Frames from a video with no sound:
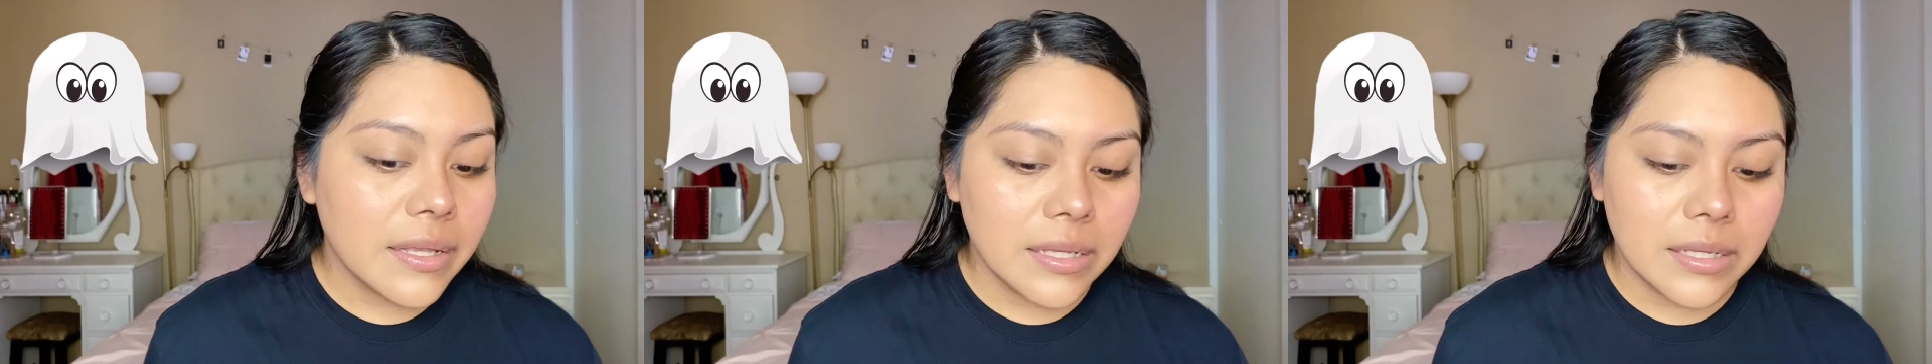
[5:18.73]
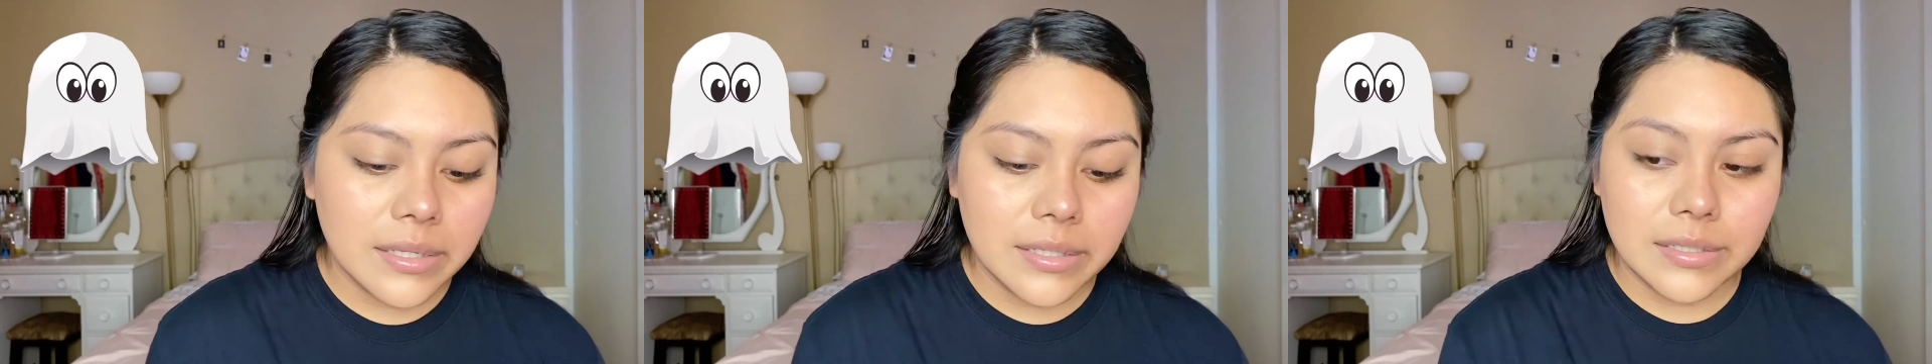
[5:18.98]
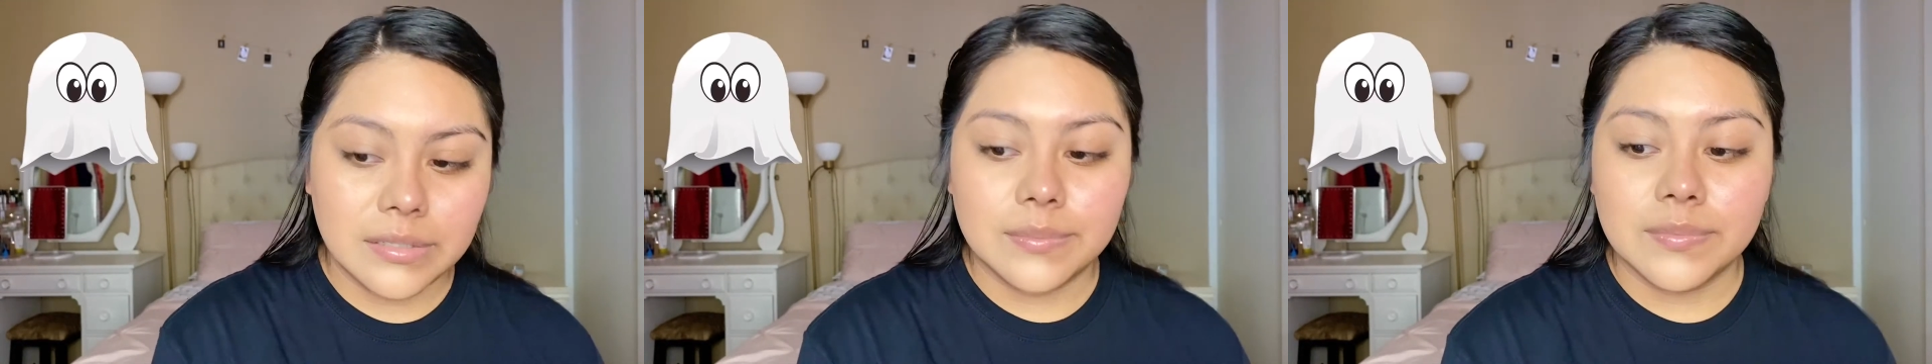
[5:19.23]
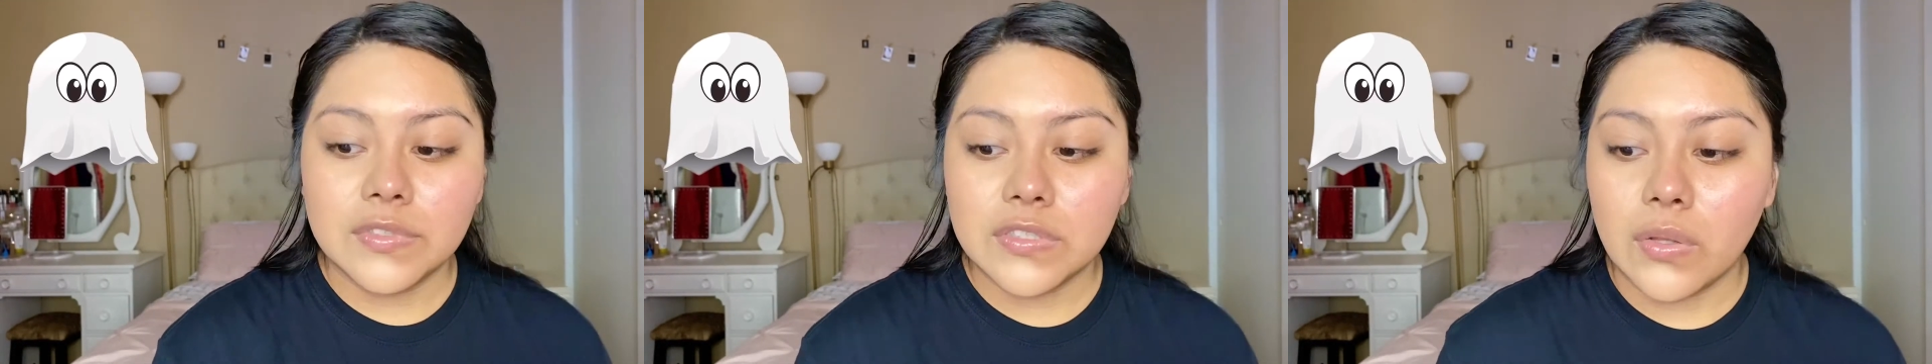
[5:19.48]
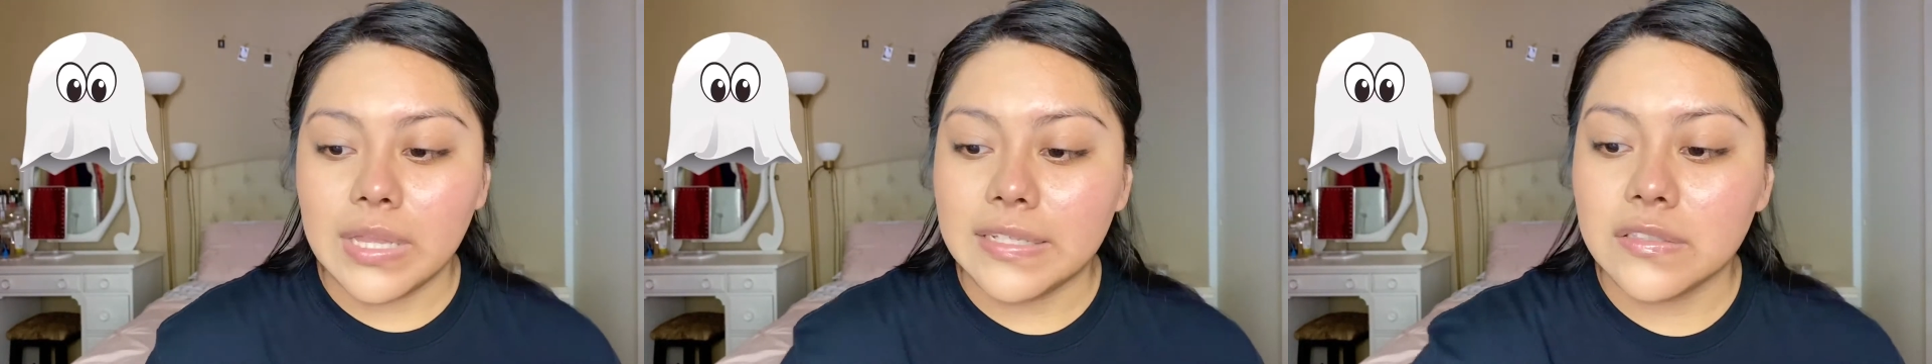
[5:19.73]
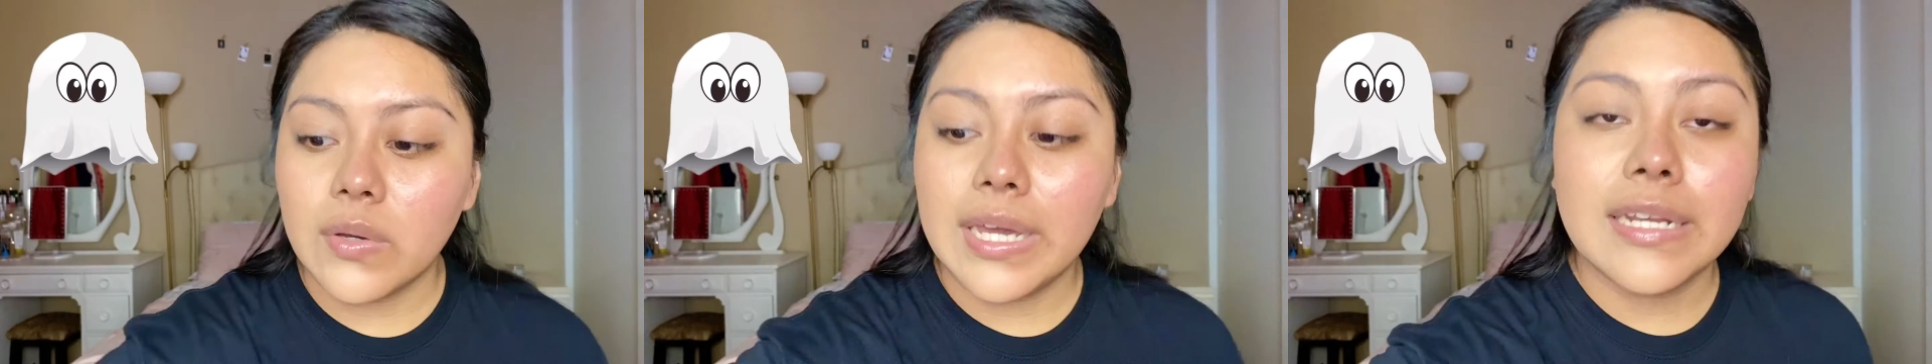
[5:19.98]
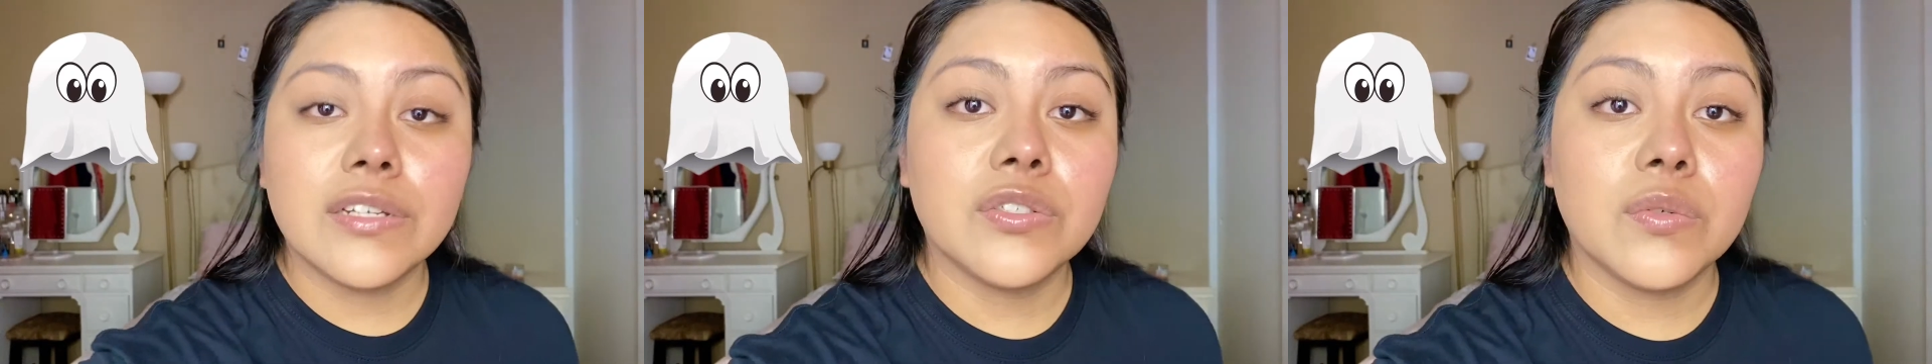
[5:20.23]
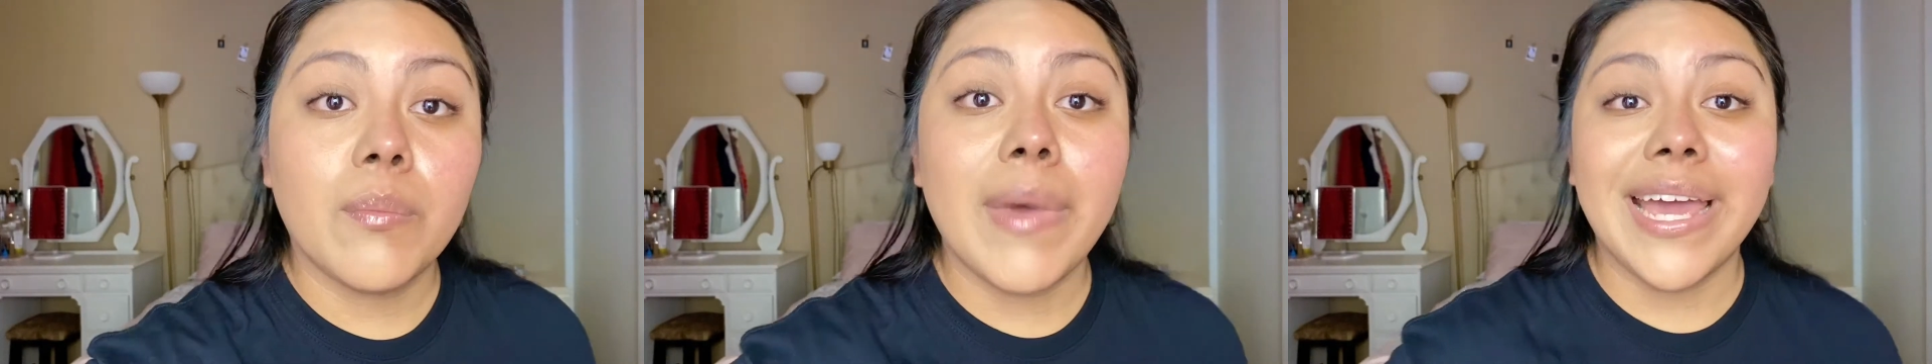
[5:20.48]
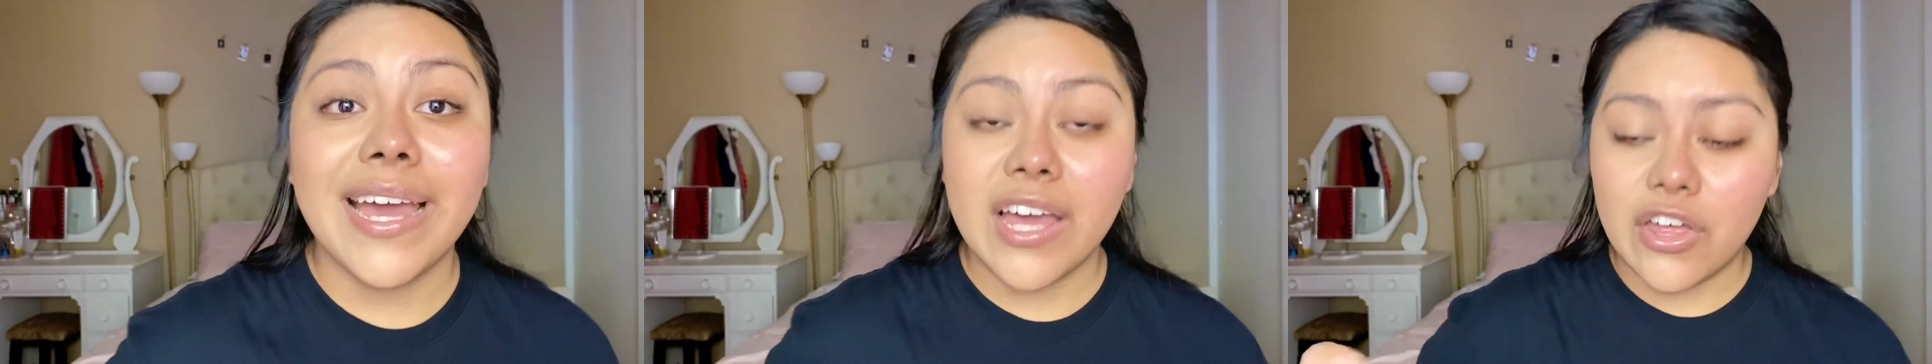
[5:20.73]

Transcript: So let's go ahead and do my